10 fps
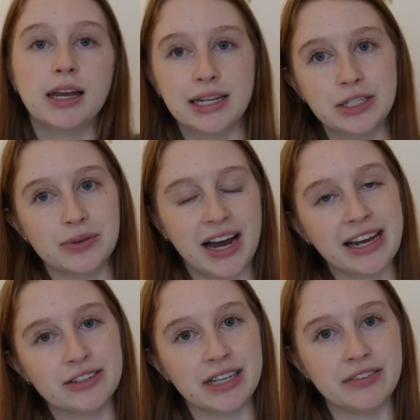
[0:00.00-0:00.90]
into a high
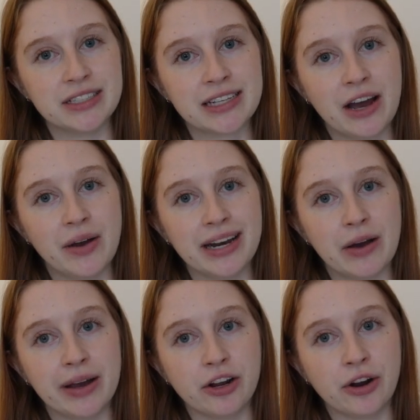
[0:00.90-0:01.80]
yield savings account, and
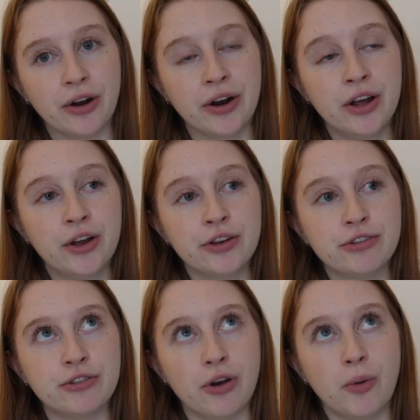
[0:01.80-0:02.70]
now I earn
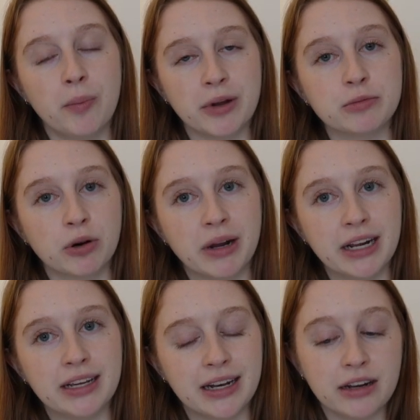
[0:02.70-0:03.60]
so much more
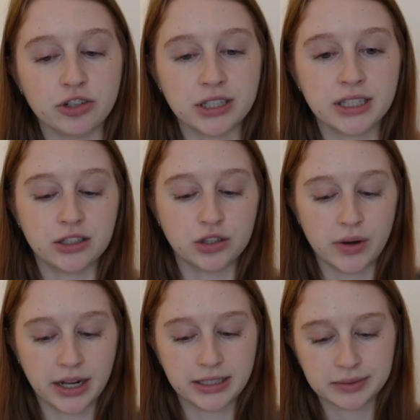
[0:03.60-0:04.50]
money in interest, and it's so
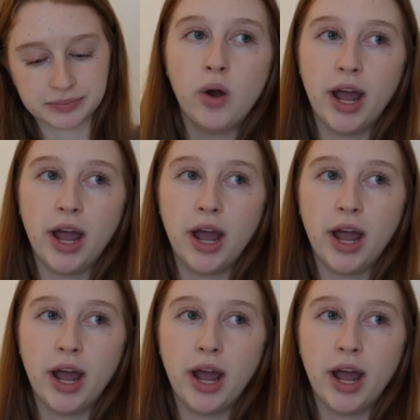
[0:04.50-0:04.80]
nice.